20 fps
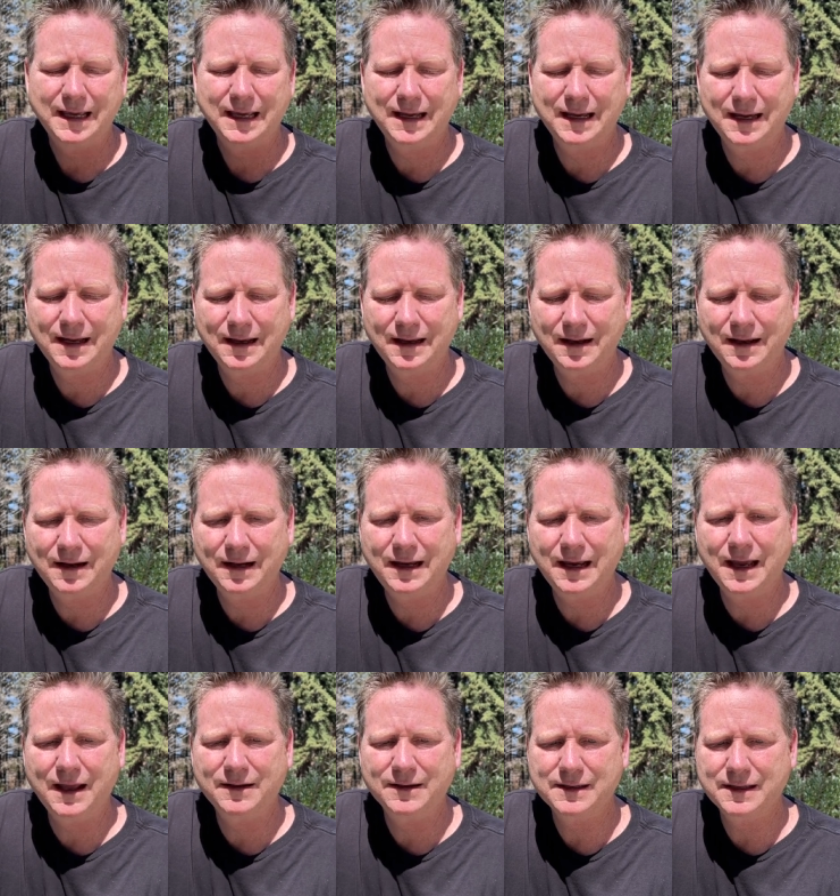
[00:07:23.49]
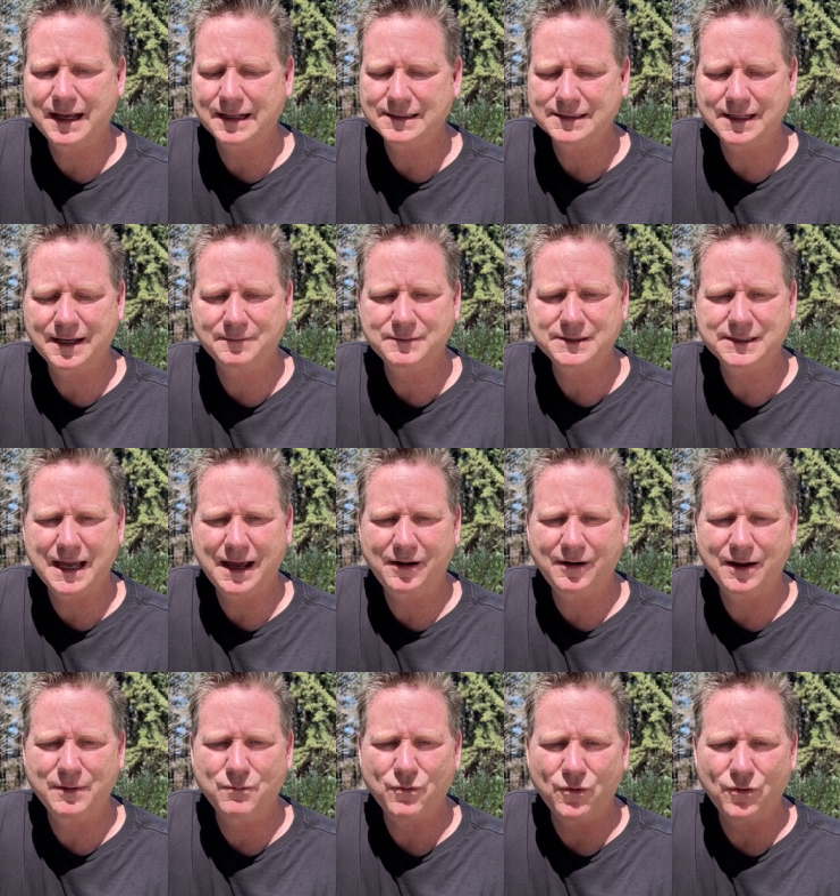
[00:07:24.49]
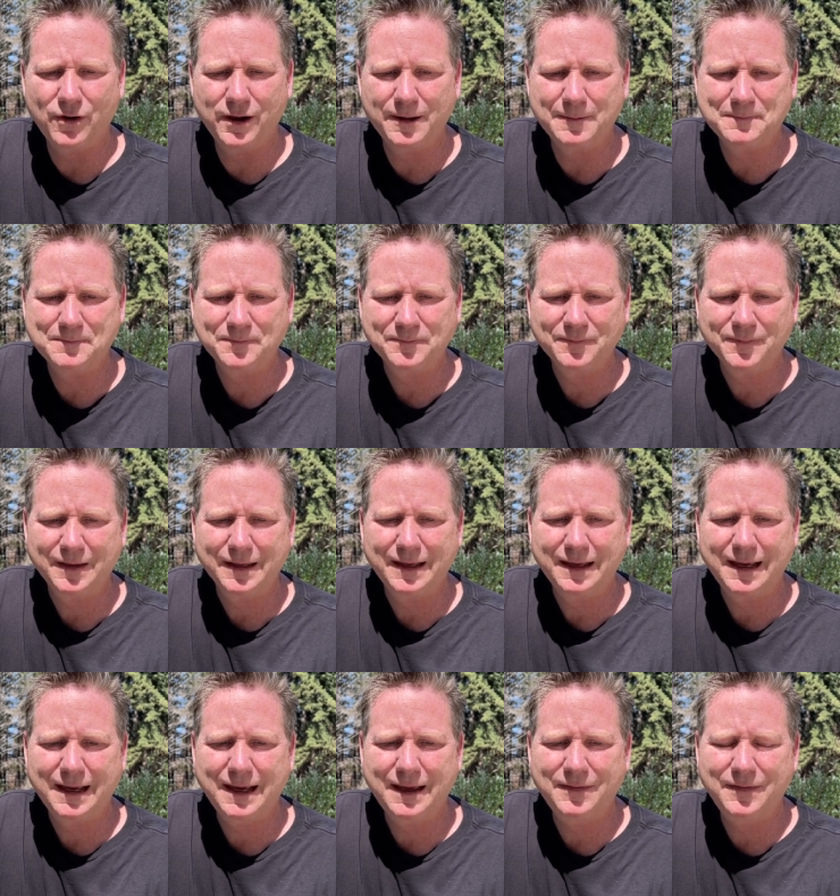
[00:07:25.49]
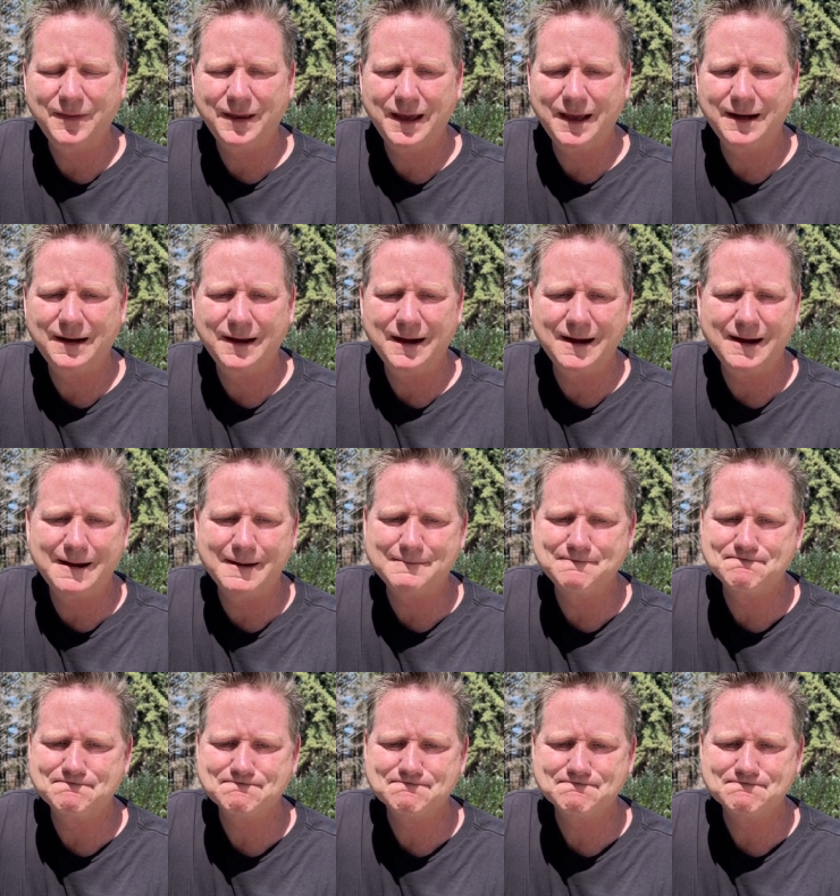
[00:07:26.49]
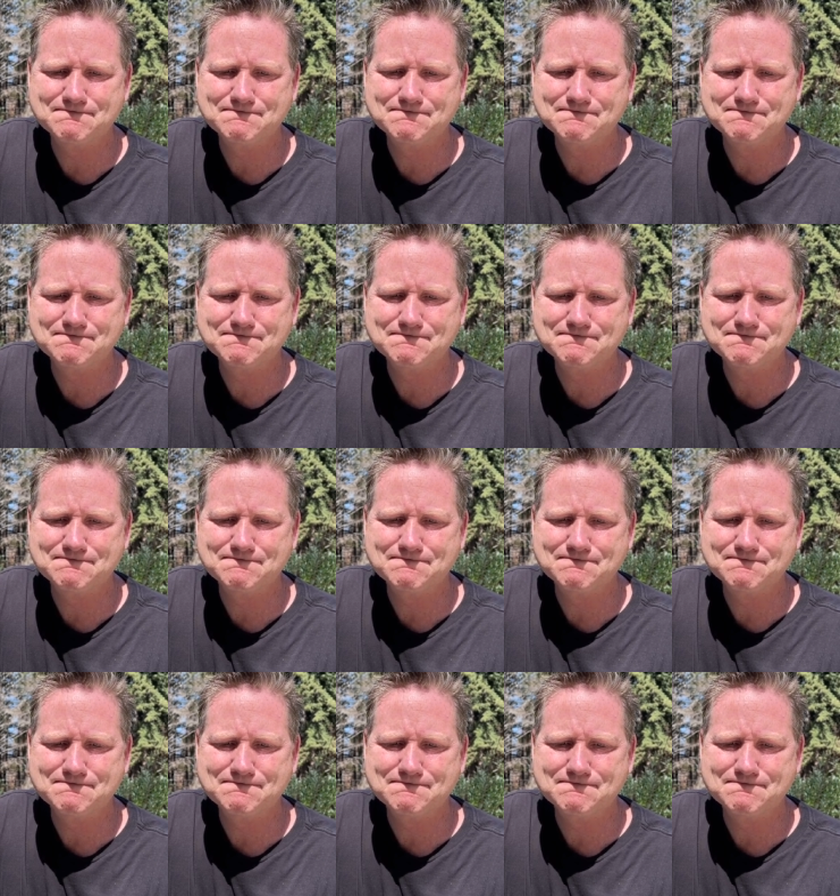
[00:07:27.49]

Uh, again, that same Saturday morning. And then, um,